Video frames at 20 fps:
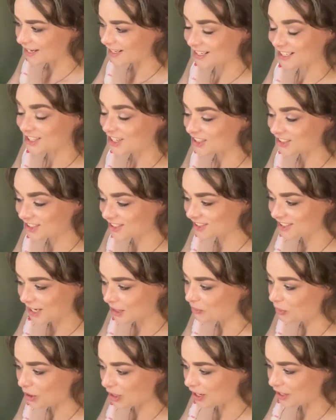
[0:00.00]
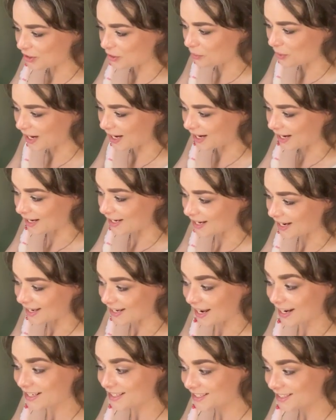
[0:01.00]
and it doesn't say more on the way,
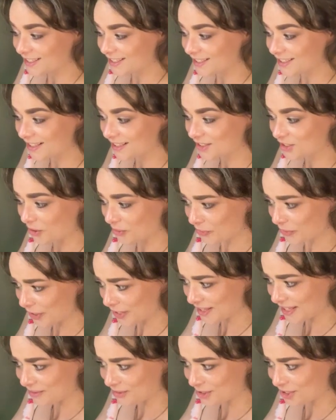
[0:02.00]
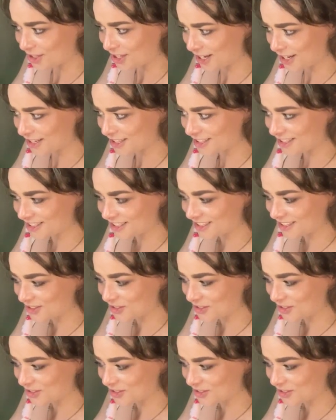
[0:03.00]
and I don't think that was there